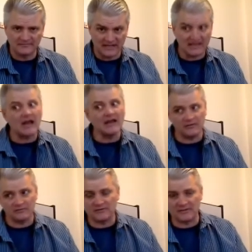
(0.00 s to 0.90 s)
like I do,
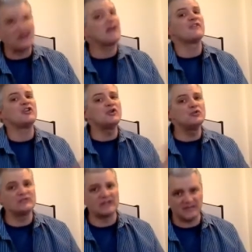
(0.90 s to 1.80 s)
I mean, I have a
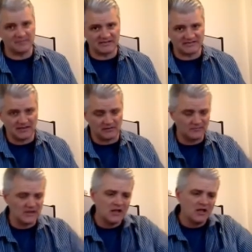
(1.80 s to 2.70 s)
huge database now,
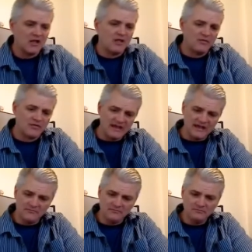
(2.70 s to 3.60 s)

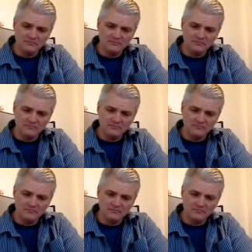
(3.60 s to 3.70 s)
then